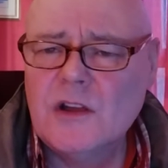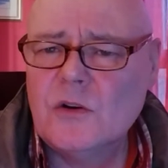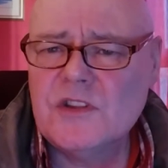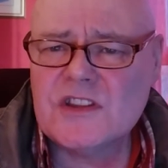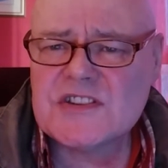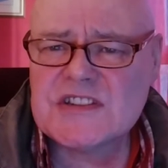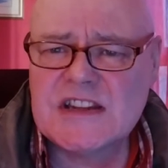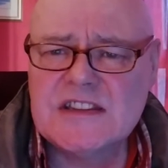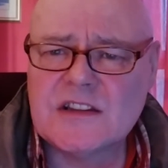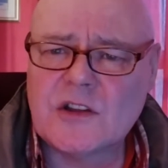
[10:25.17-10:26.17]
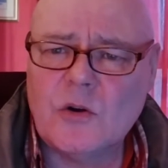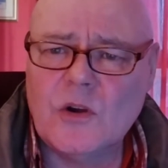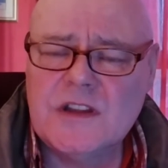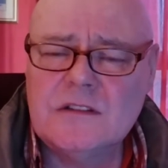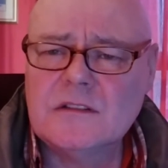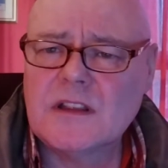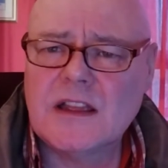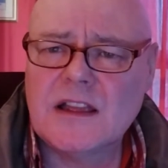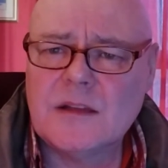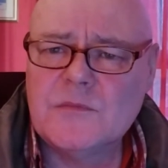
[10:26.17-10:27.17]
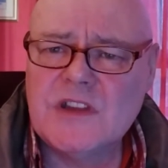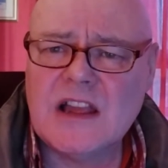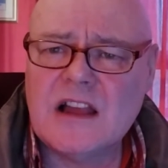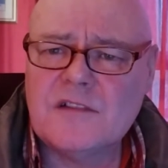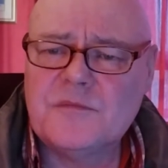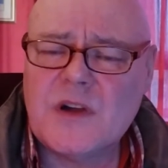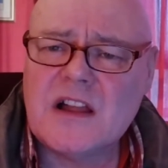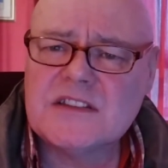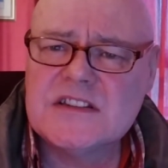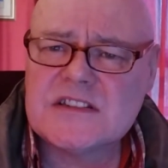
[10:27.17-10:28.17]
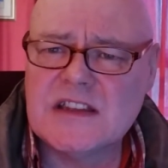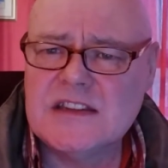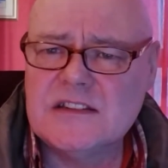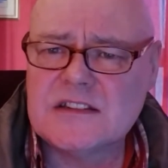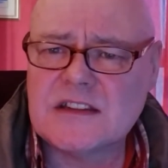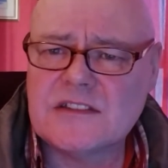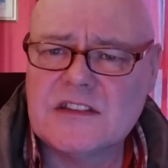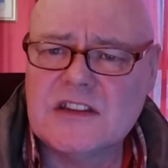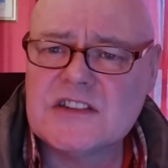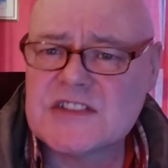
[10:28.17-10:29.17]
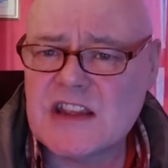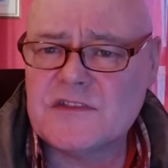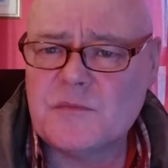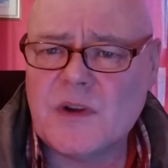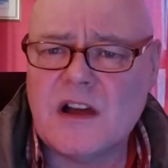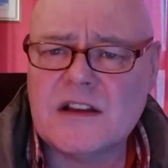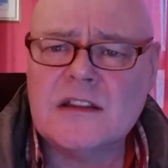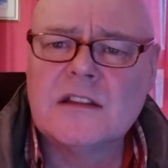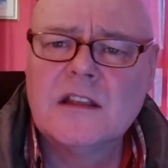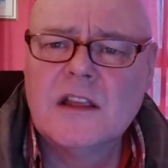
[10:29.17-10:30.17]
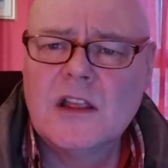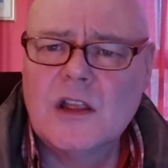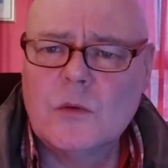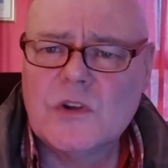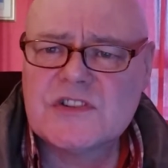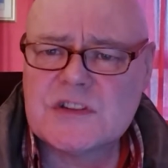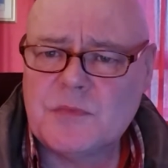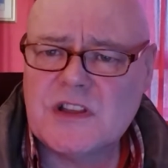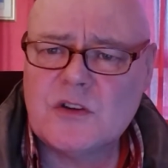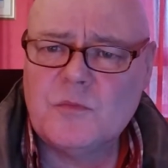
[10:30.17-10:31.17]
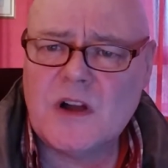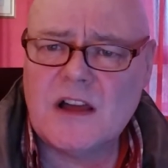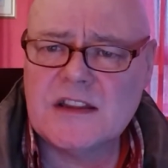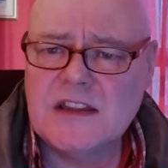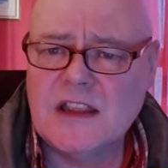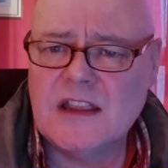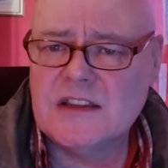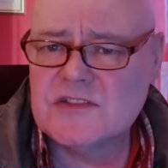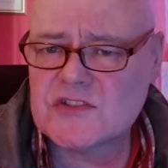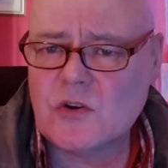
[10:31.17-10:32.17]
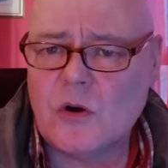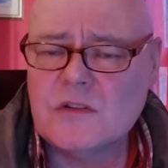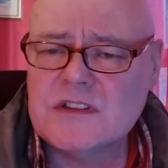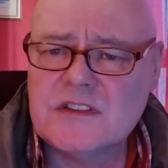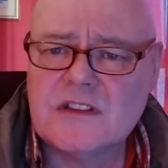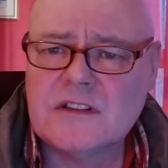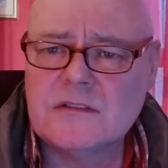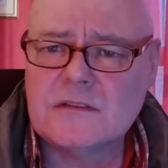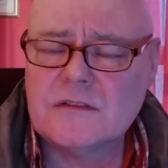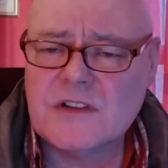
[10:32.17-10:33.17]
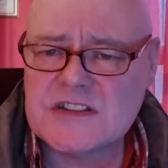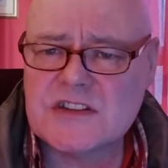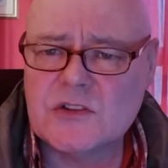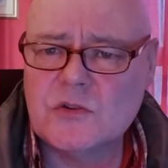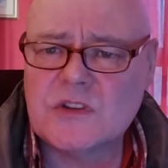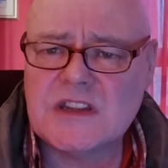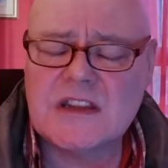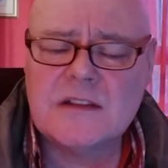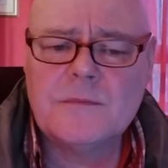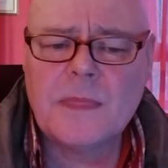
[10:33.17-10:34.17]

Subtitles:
On the other side of the coin, you have parties like the Conservative Party, which is a political party in Scotland and the rest of the UK,